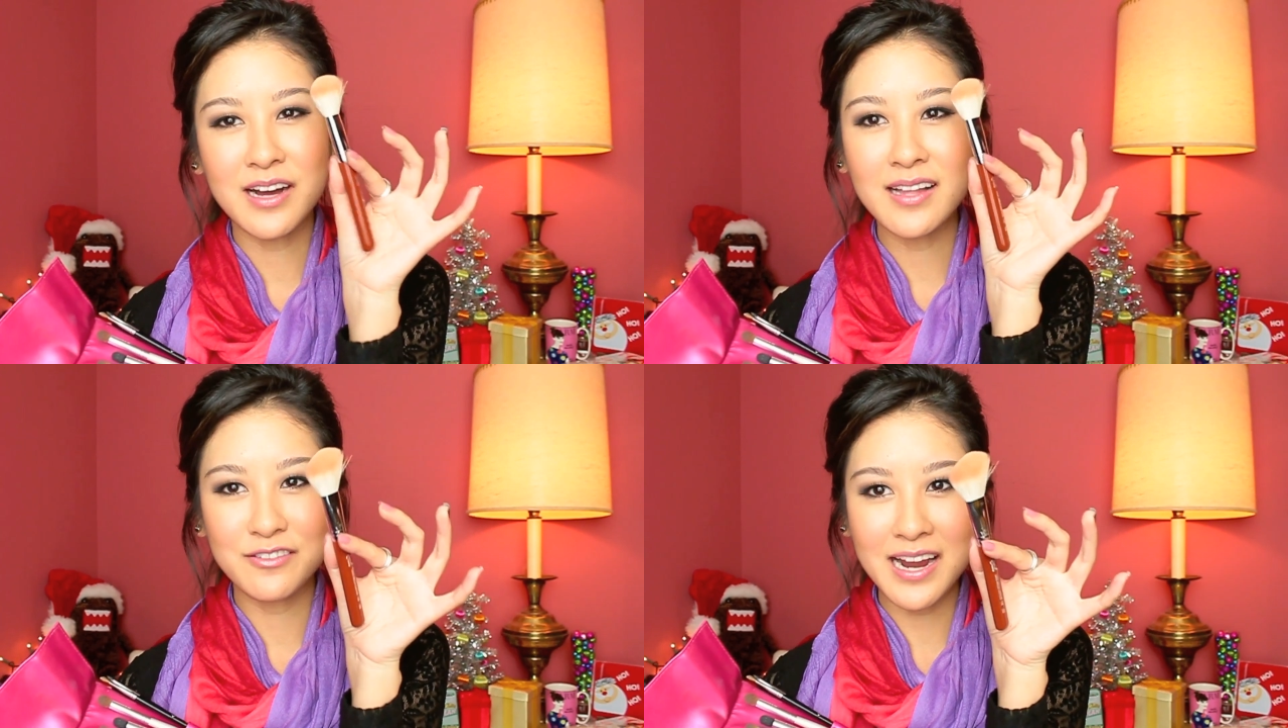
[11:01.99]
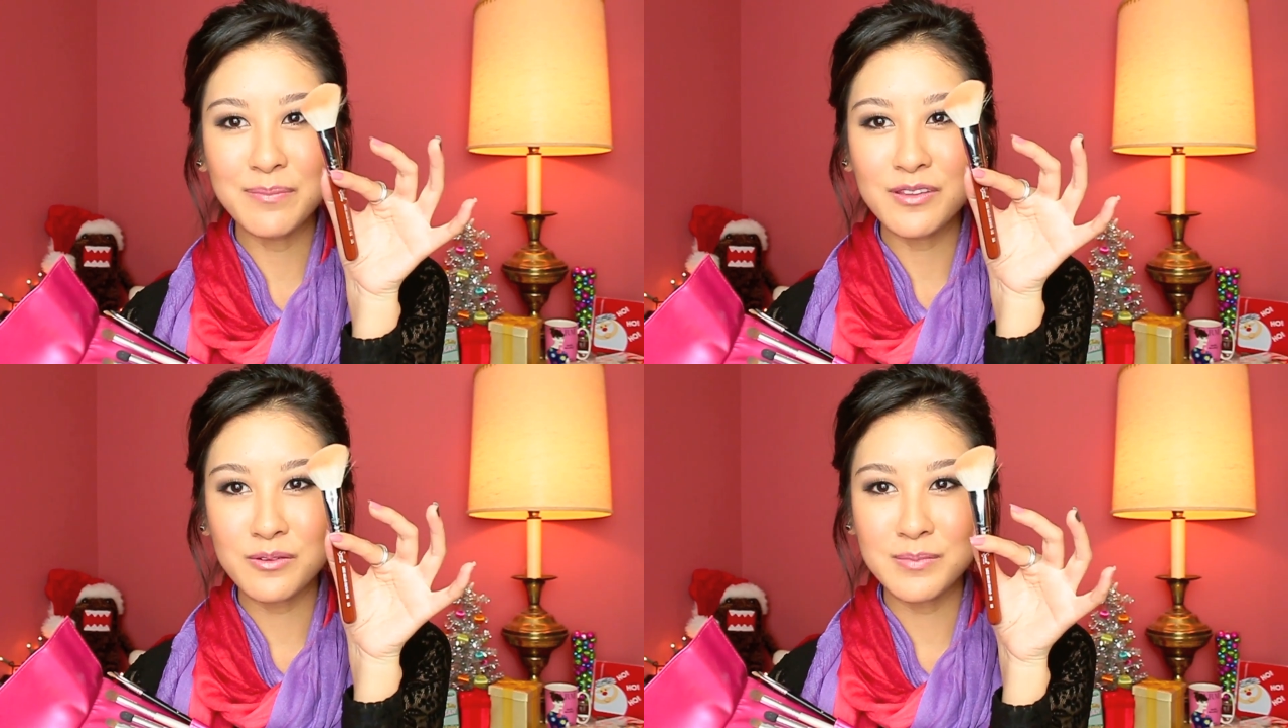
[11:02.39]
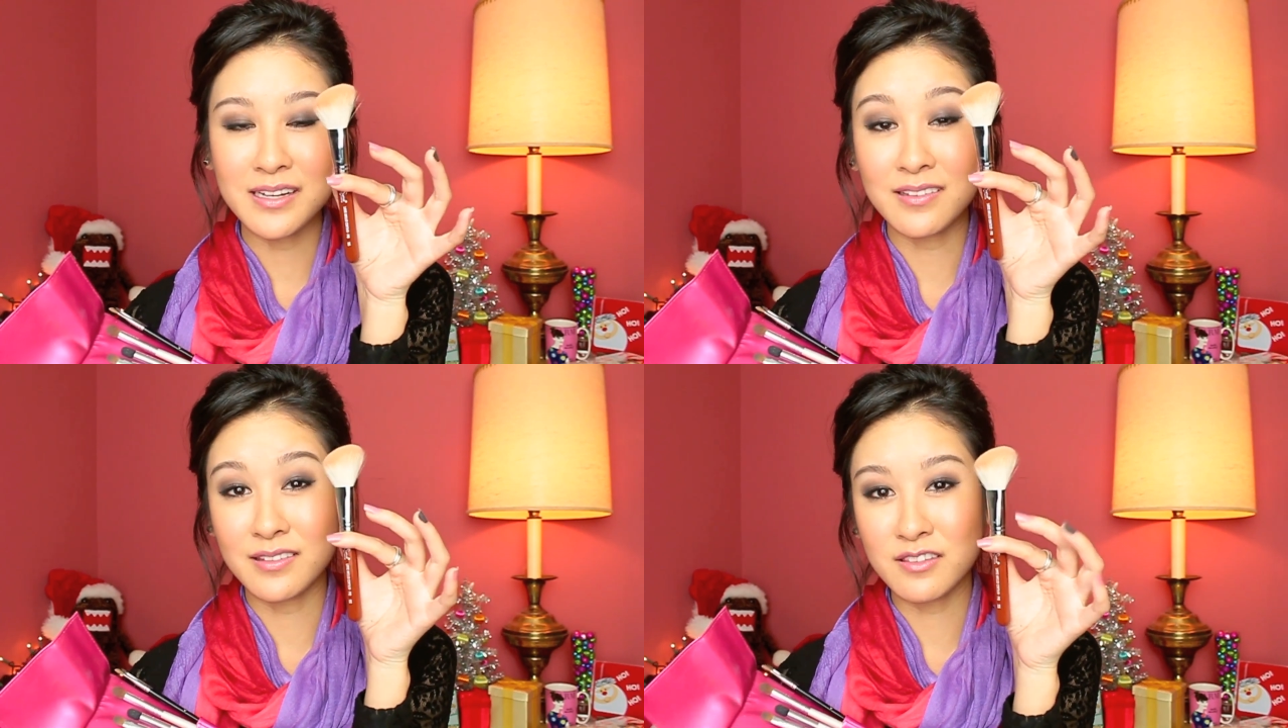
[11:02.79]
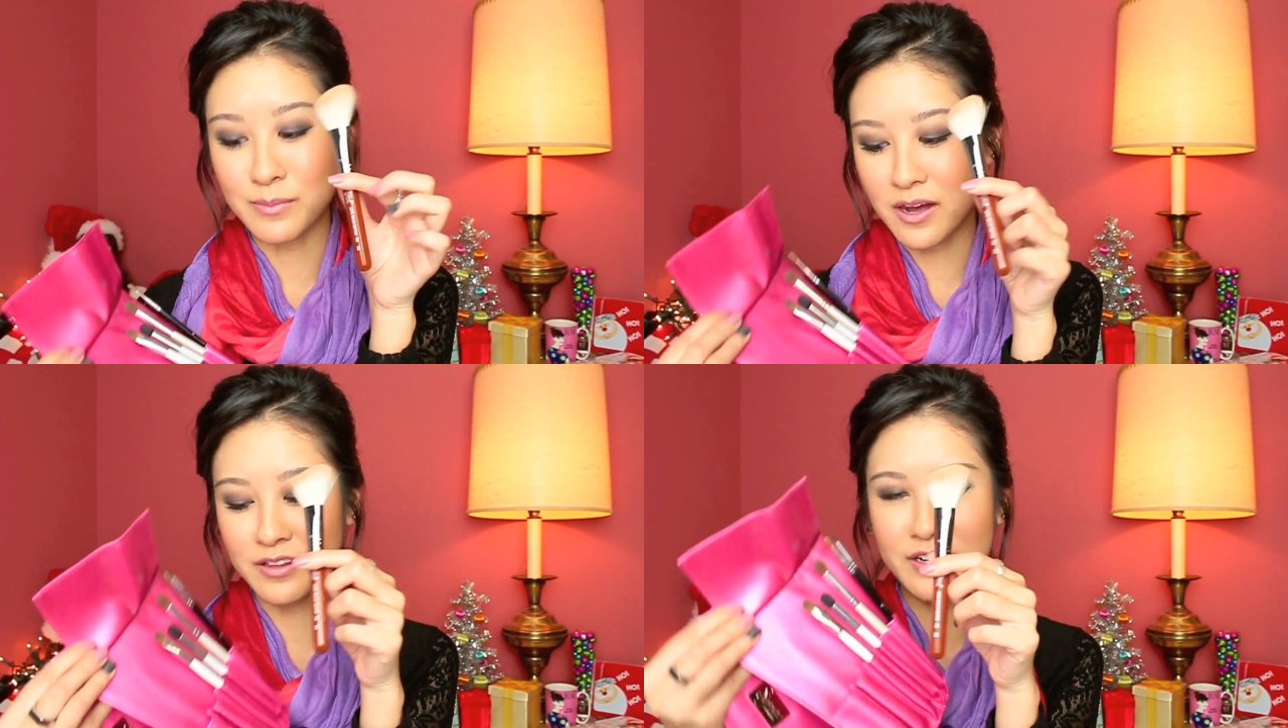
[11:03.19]
got grabbed this one because it's
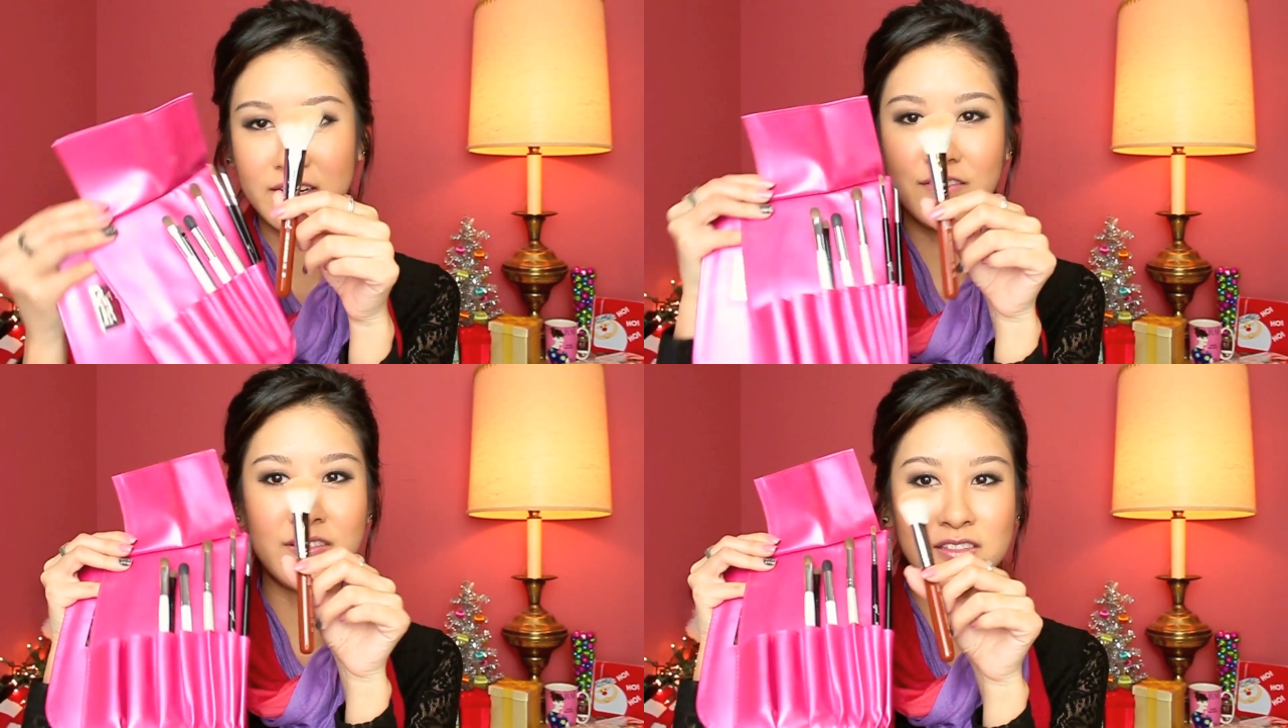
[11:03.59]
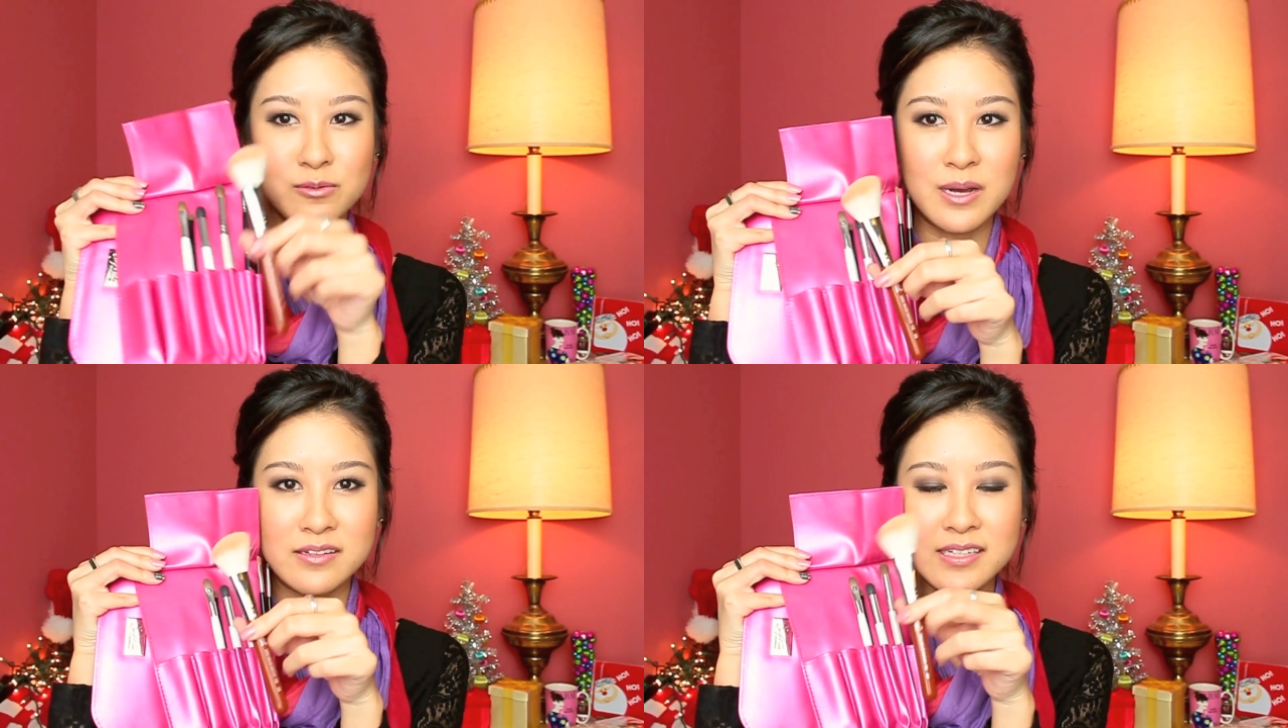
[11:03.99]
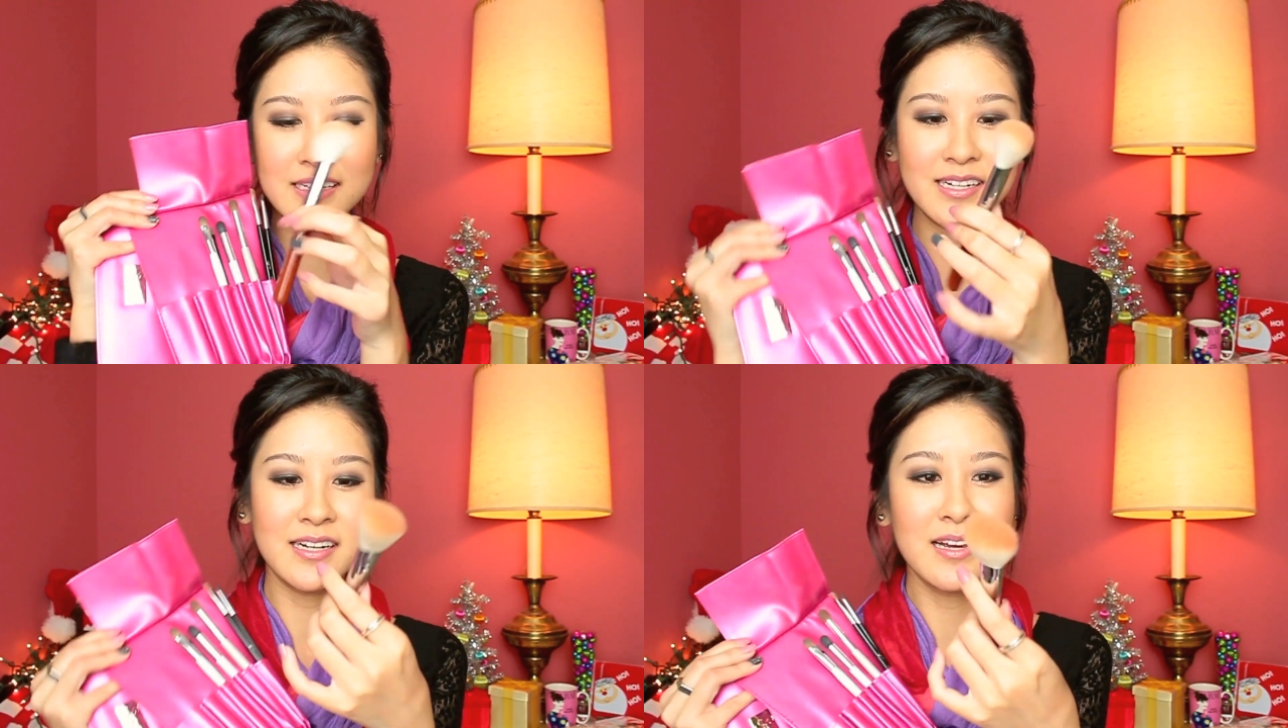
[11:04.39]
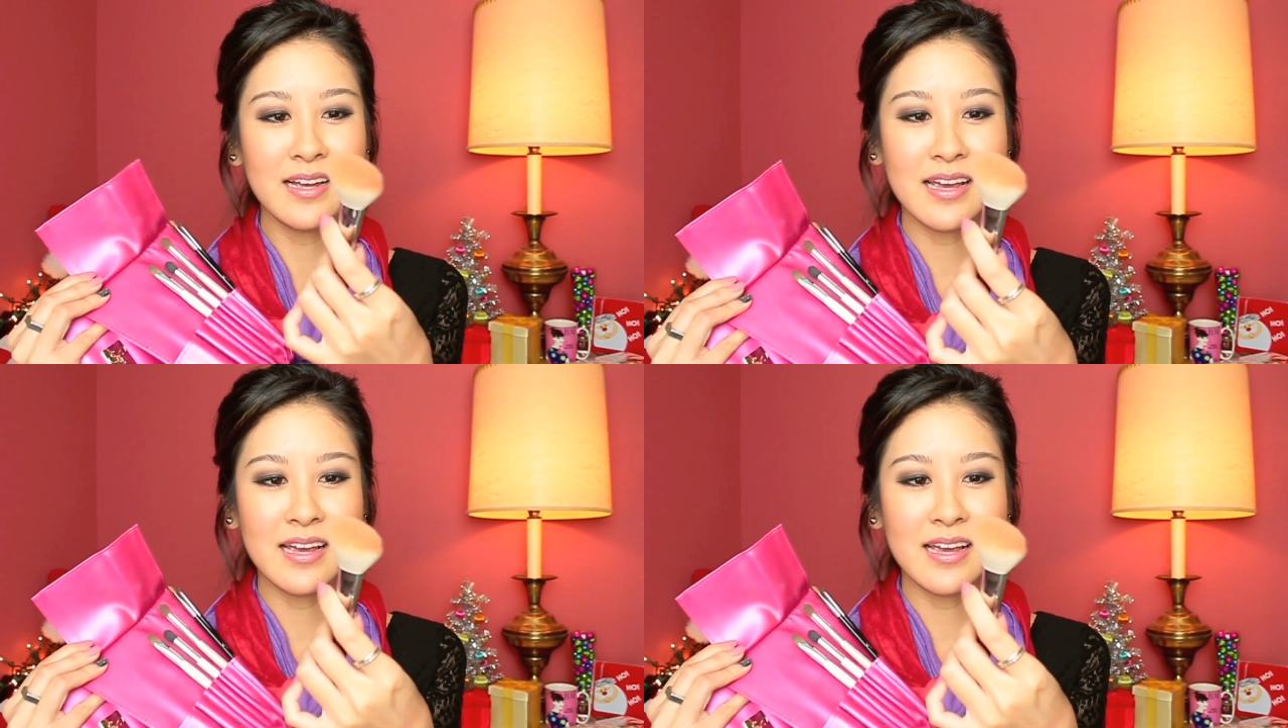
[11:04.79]
smaller and it fits well in here.